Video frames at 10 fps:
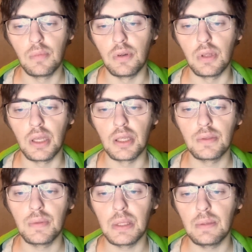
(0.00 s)

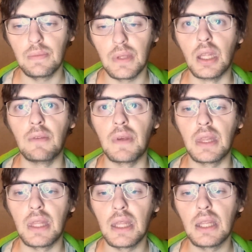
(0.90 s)
Monica's fault.
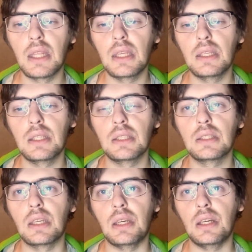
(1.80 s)
With that,
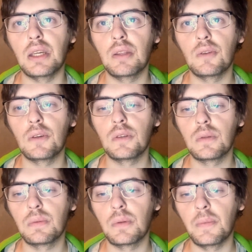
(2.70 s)
the actor
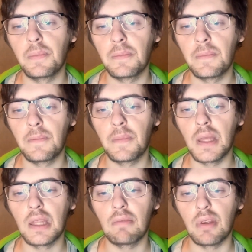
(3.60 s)
will
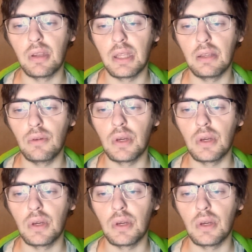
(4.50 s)
be different,